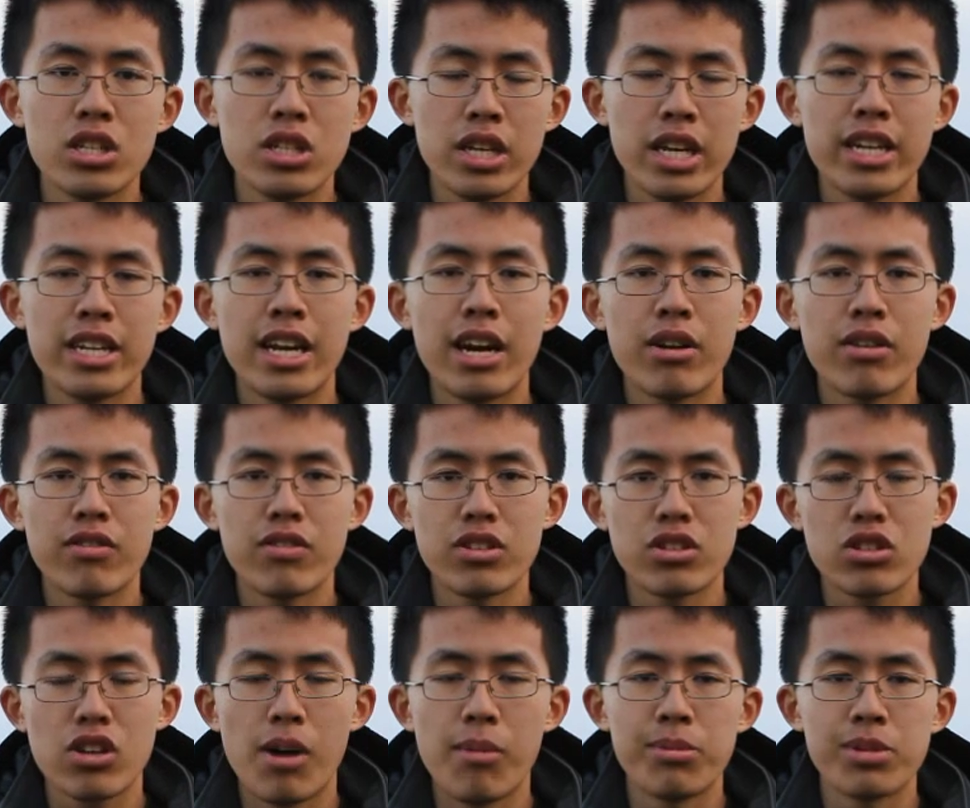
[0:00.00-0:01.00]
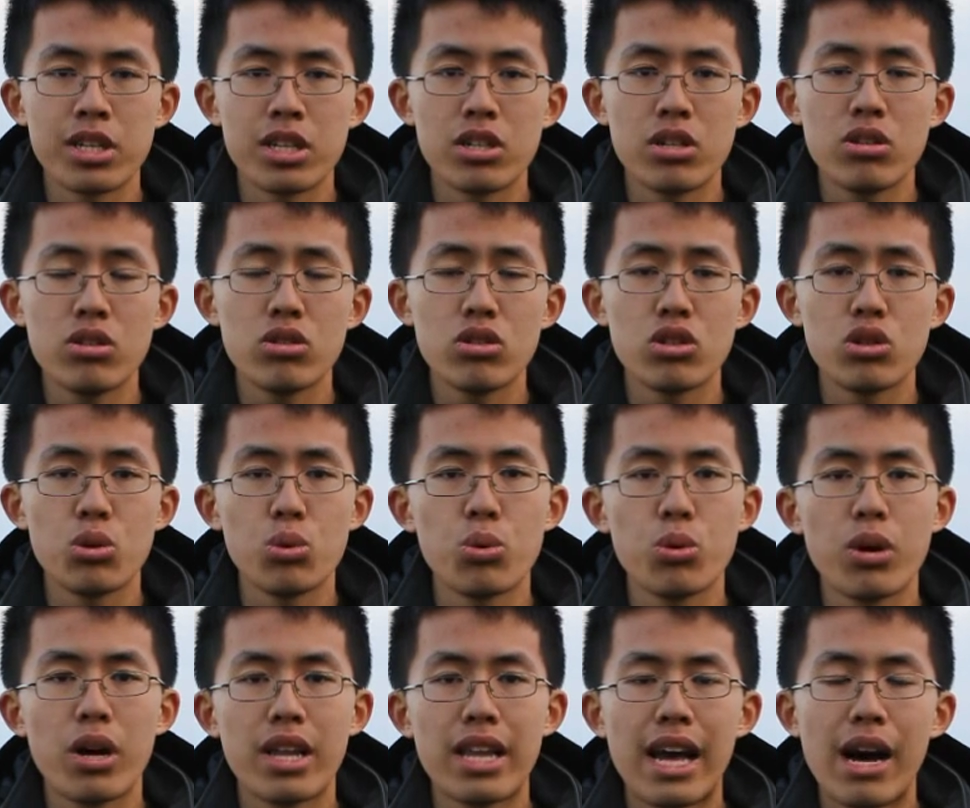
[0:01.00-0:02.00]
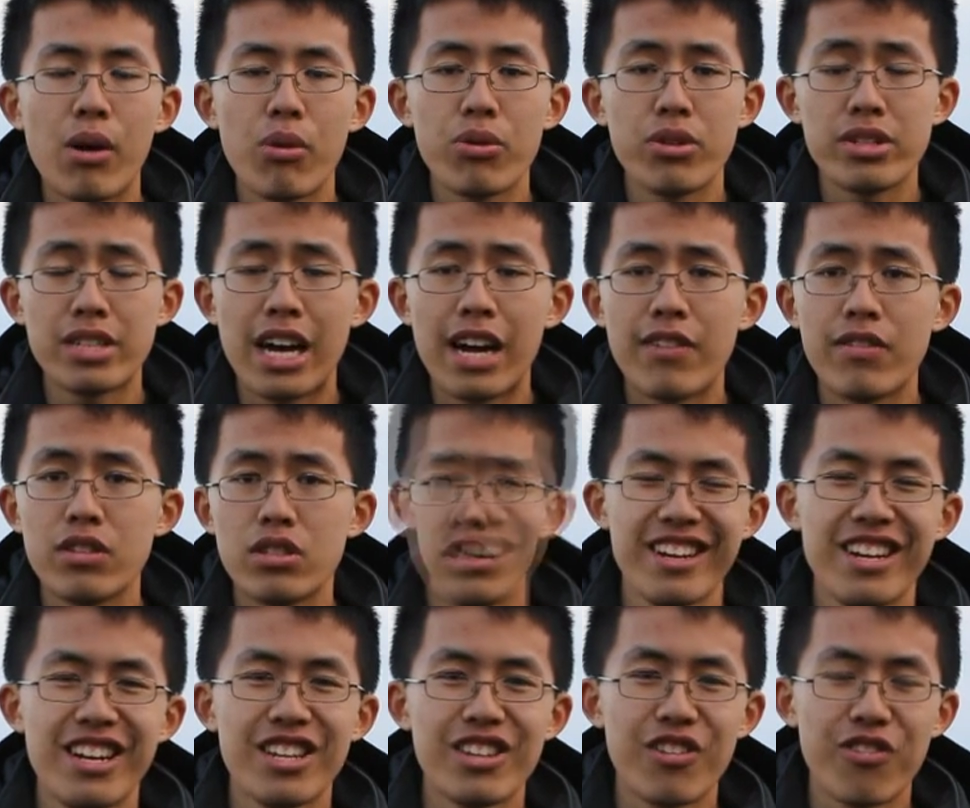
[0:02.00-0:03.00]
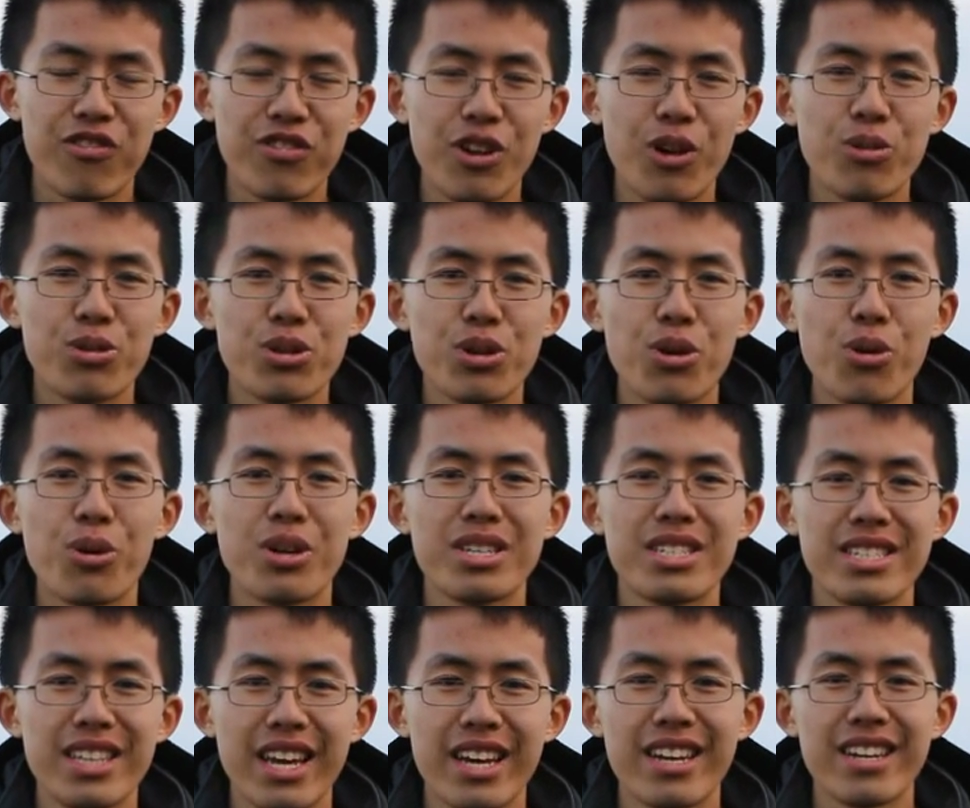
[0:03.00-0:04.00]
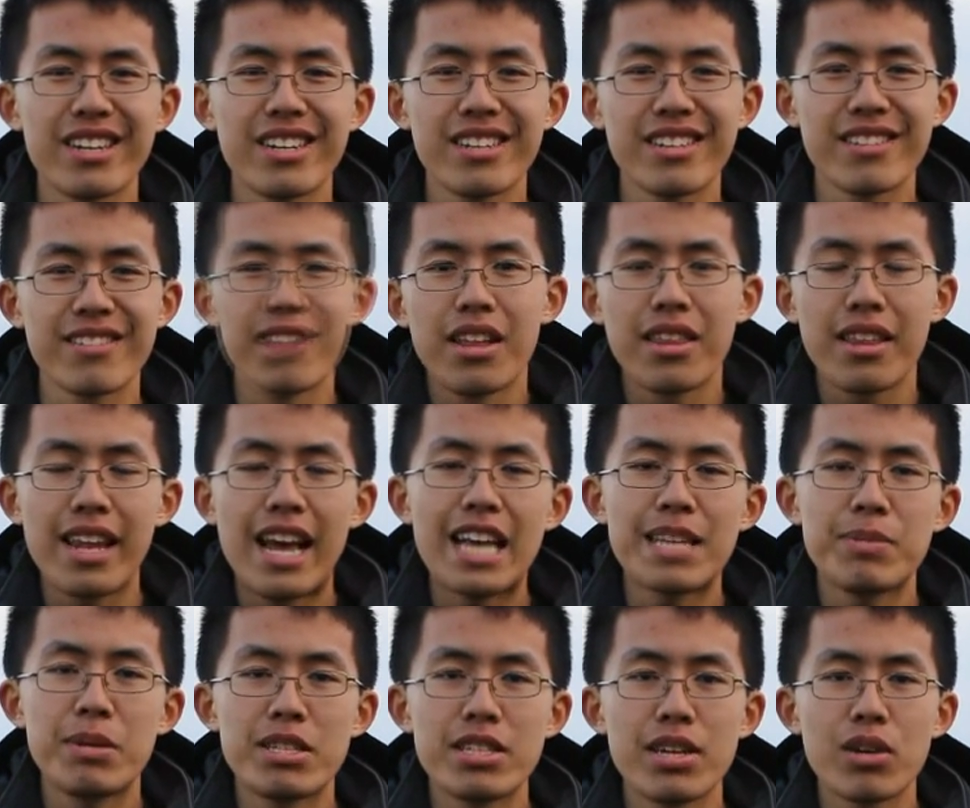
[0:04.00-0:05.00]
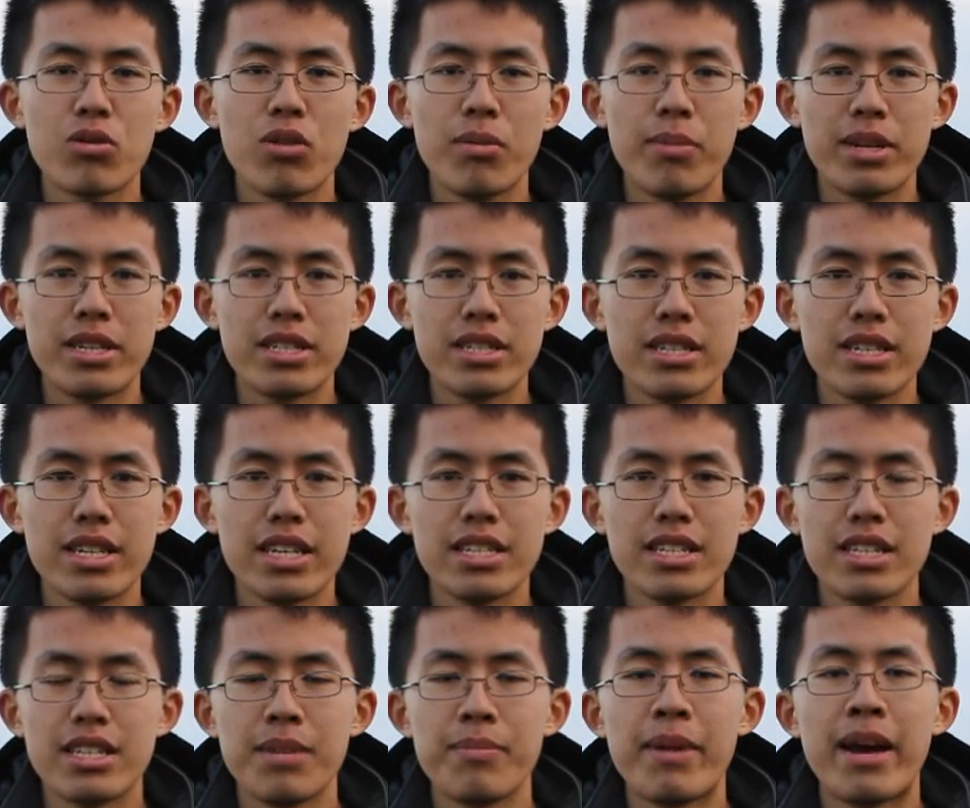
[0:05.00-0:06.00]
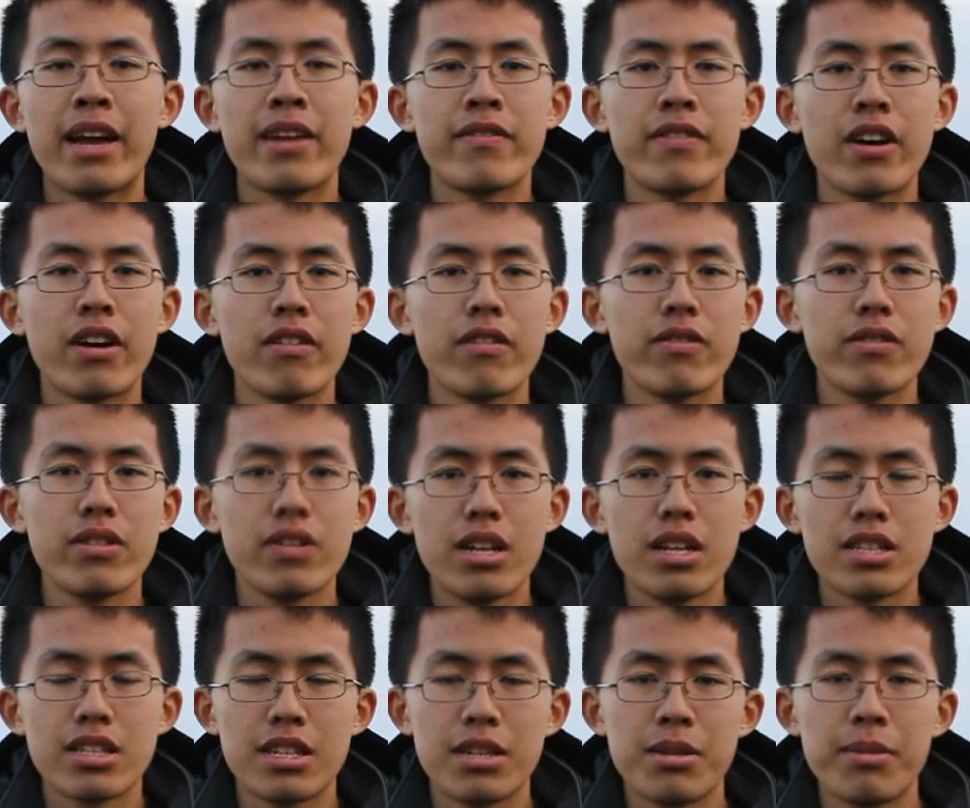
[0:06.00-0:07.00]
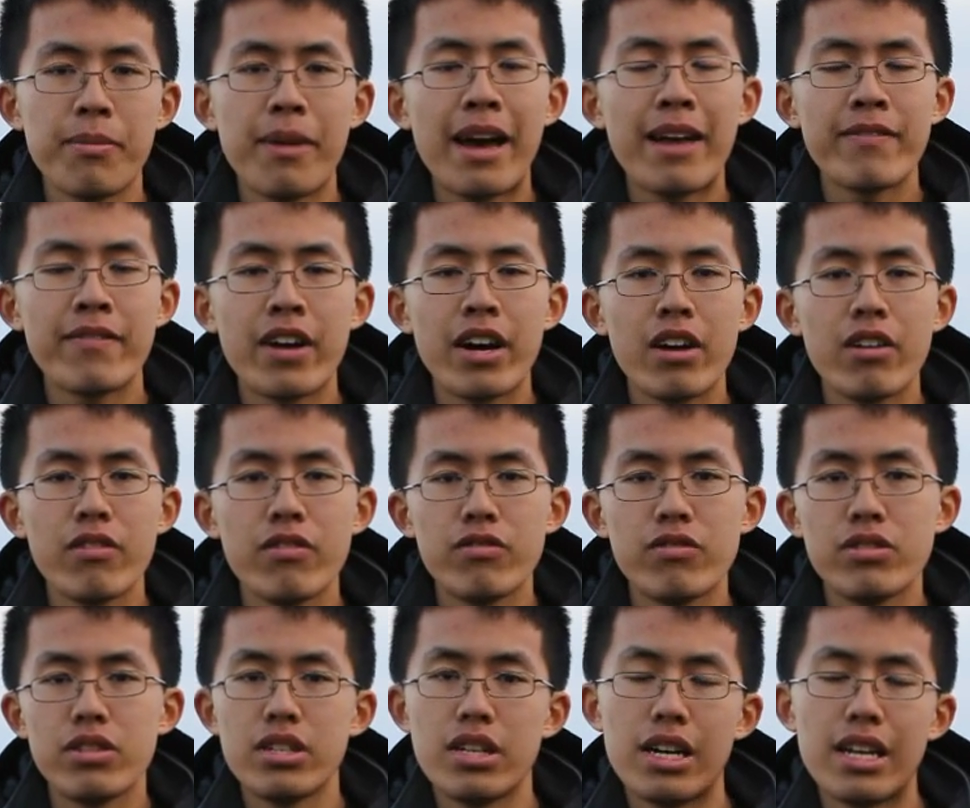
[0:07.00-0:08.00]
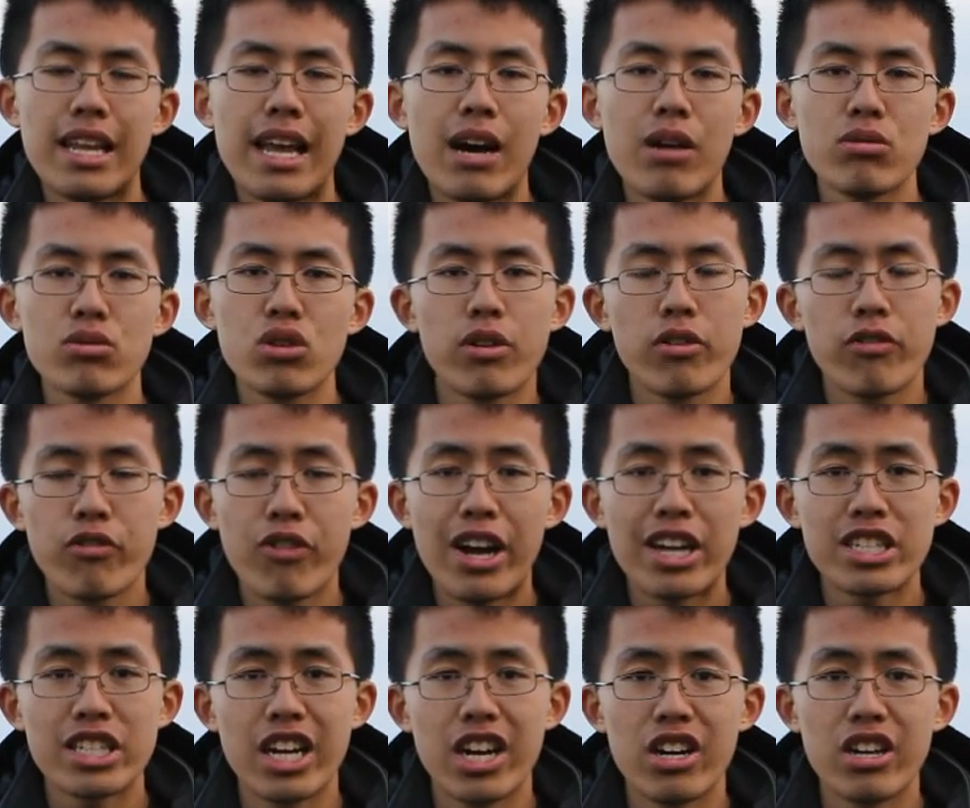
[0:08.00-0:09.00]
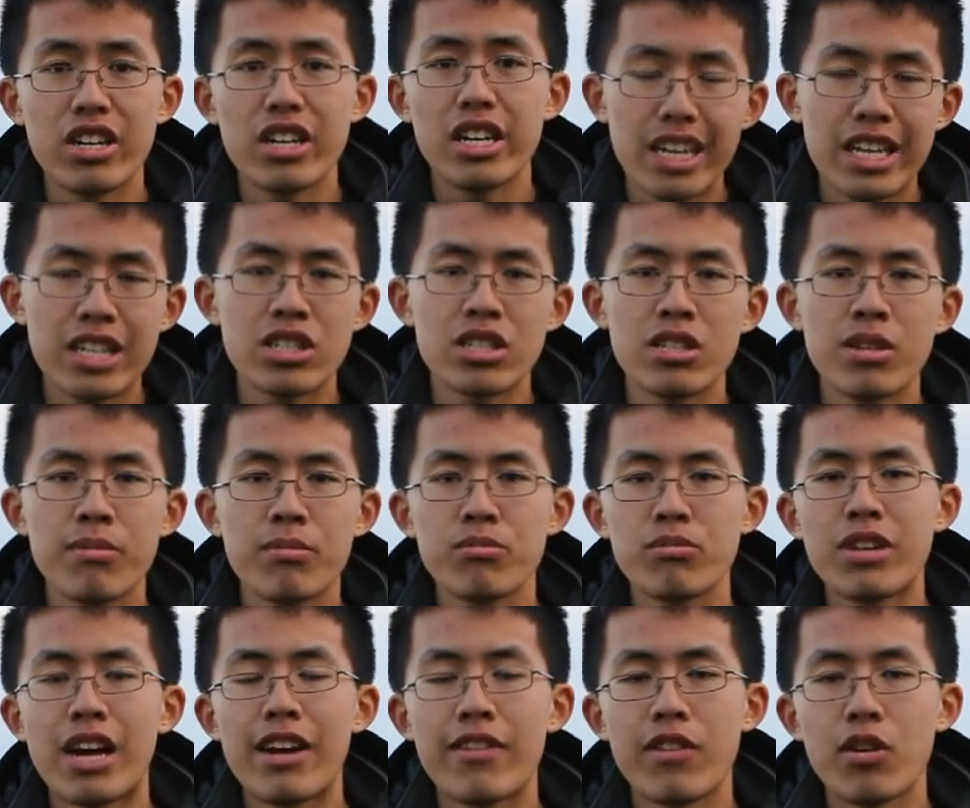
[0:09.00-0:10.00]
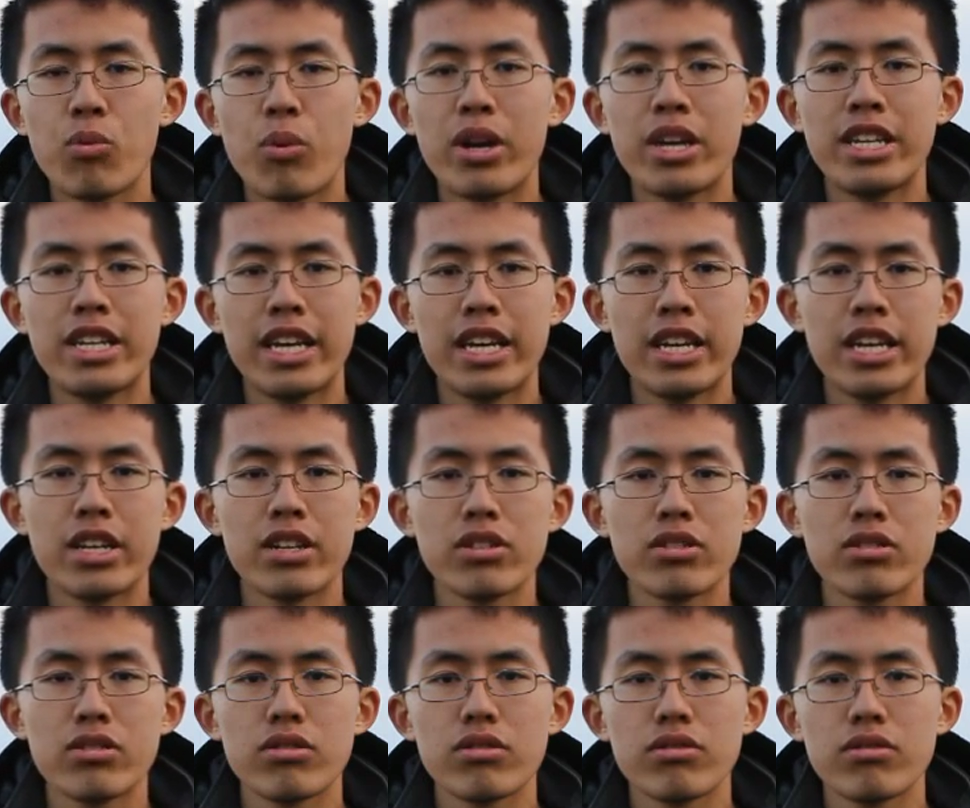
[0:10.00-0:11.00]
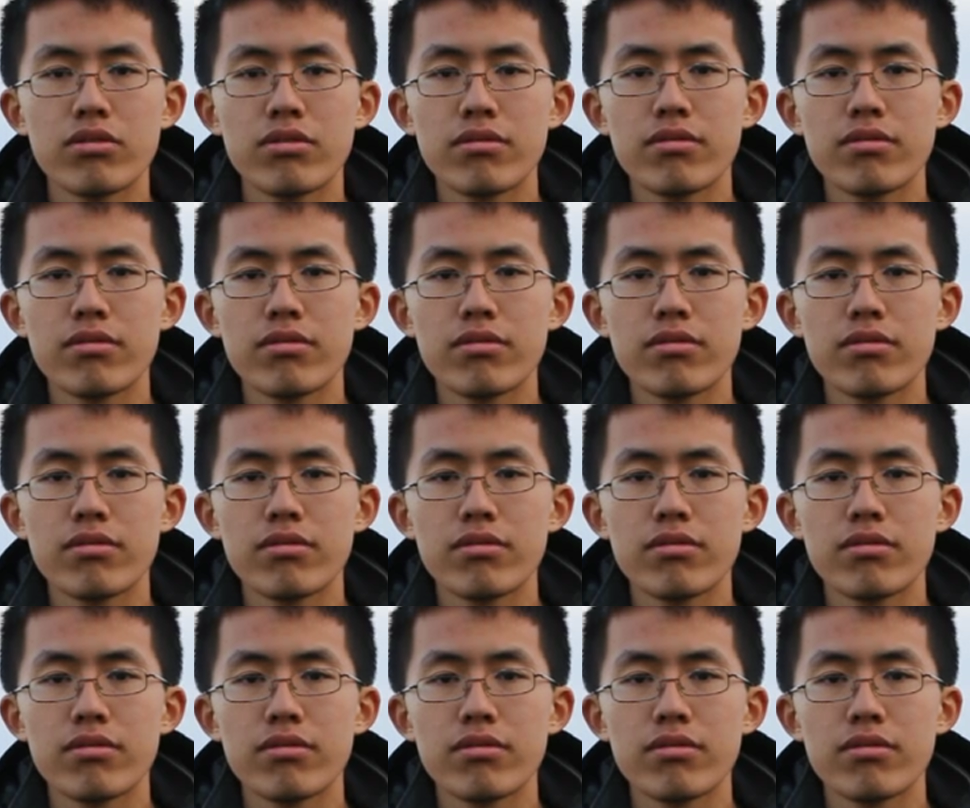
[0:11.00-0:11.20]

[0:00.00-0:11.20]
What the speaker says: in and out of this compensator to allow the diver to float or sink. The last piece of equipment is a demand valve. The demand valve allows fresh air into the diver when he inhales.